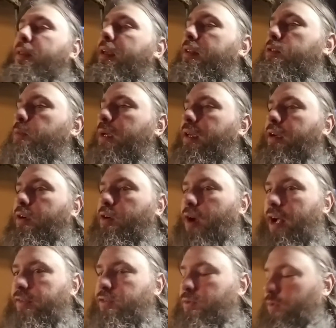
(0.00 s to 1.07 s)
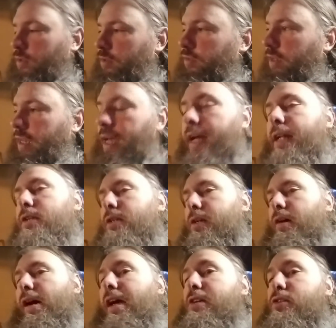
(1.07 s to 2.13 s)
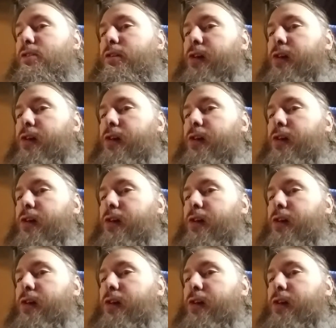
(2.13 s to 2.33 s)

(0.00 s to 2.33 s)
And speaking of crafts dwarf, do you know I do